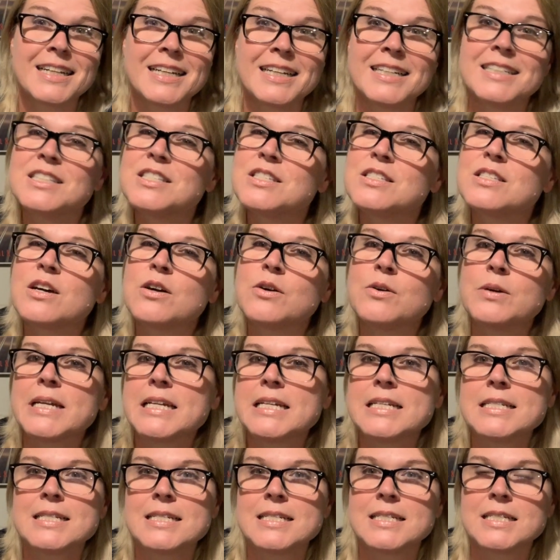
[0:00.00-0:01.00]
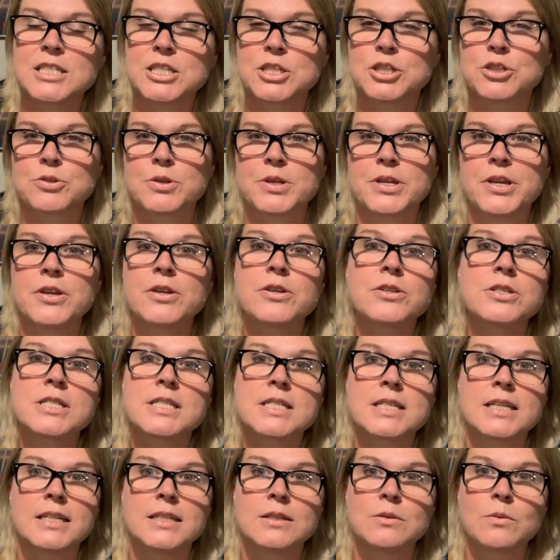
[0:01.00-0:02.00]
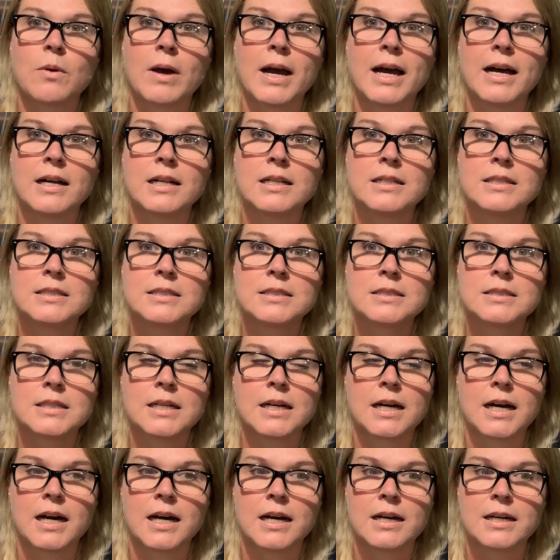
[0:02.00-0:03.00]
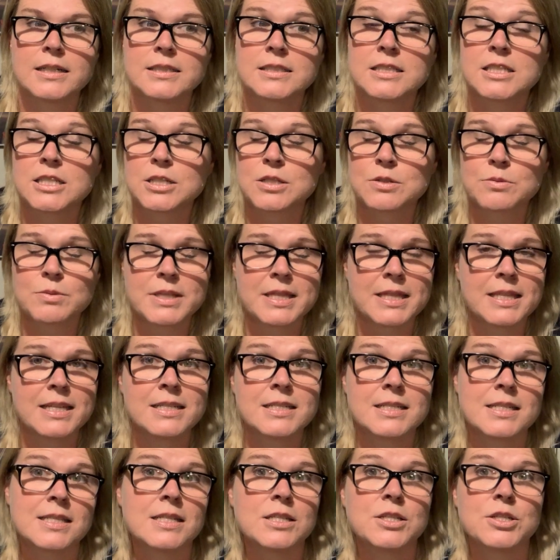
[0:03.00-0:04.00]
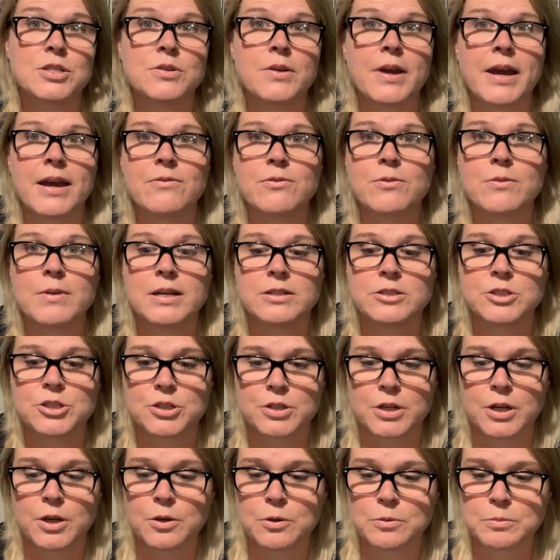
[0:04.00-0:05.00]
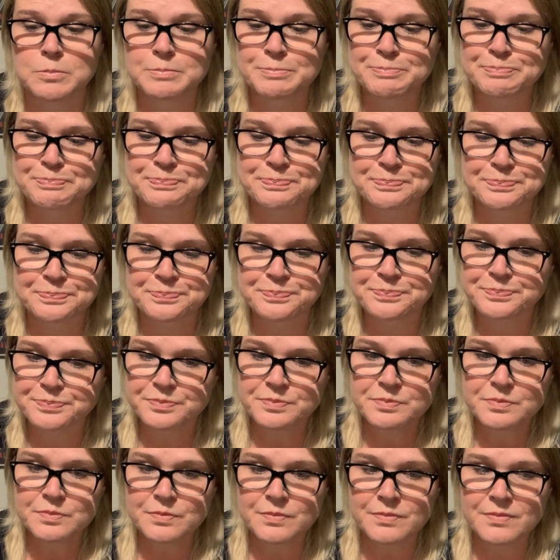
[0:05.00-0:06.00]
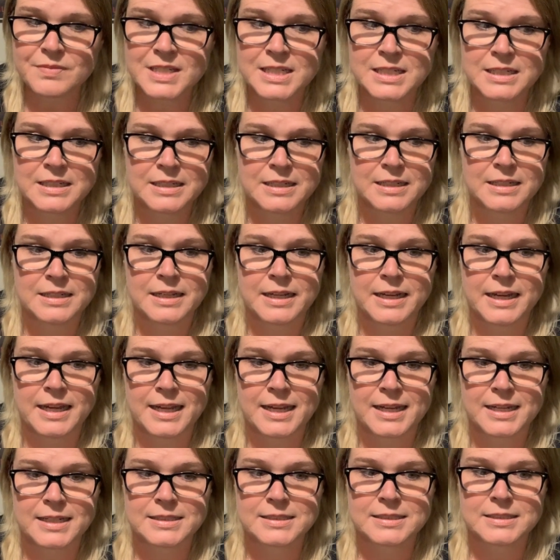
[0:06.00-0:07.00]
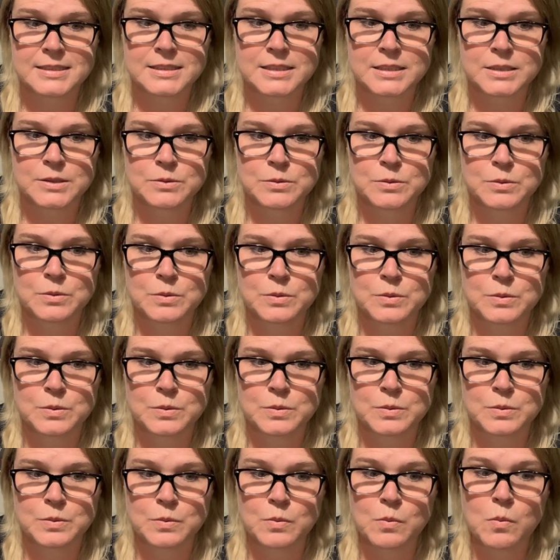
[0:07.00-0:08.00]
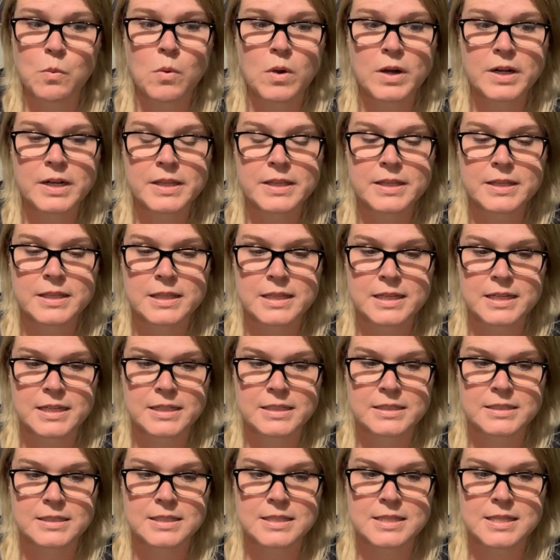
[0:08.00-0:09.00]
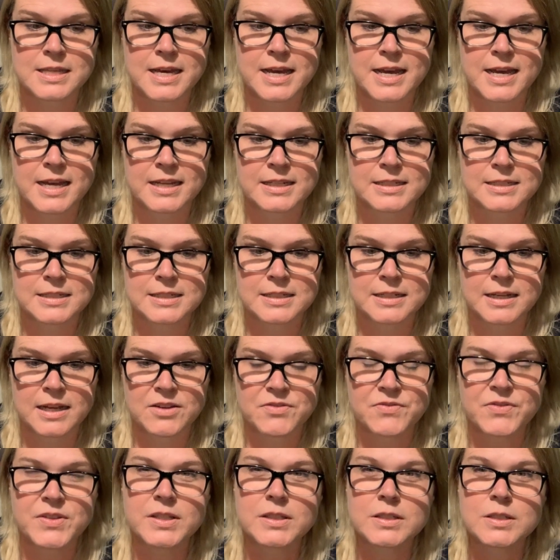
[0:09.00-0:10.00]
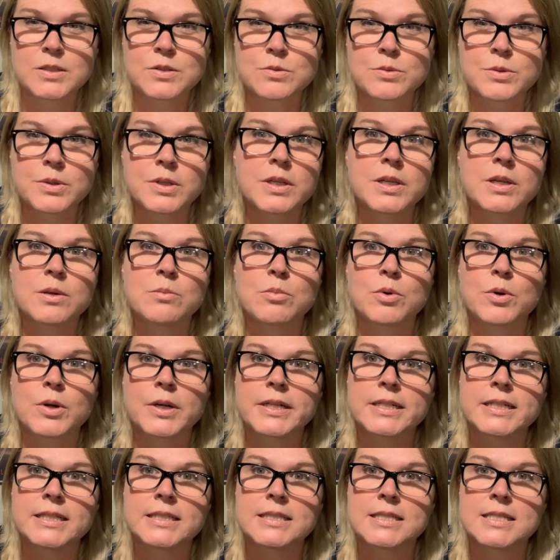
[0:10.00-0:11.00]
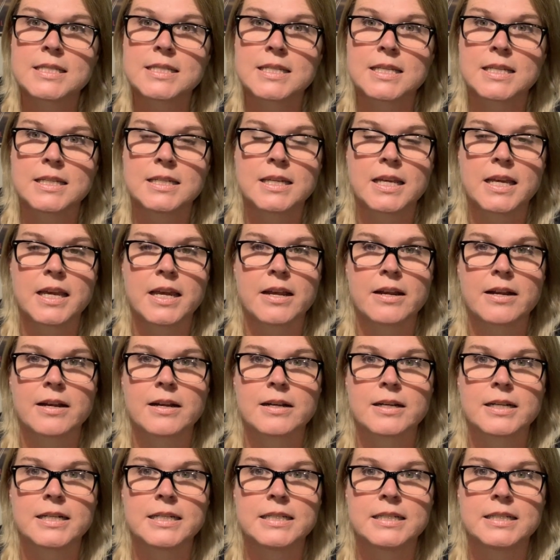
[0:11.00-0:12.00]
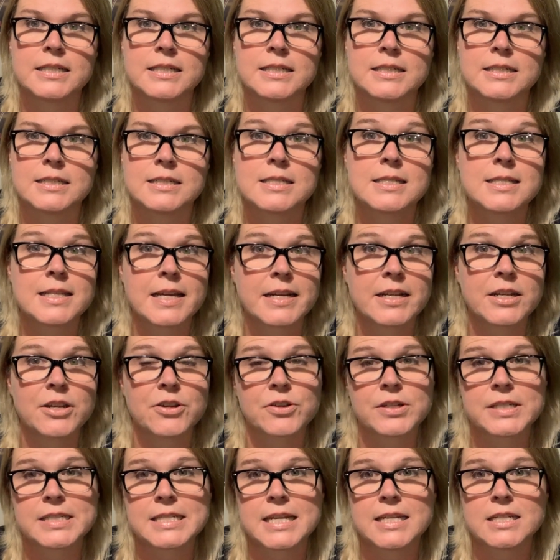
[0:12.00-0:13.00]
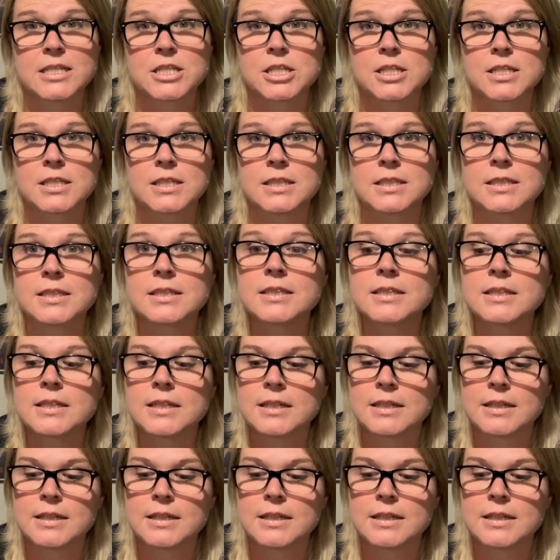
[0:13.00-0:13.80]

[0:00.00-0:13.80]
it's so easy to treat your skin well uh, just with things that you have around your home. And one of the things that I feel is really important in skincare is setting your intention.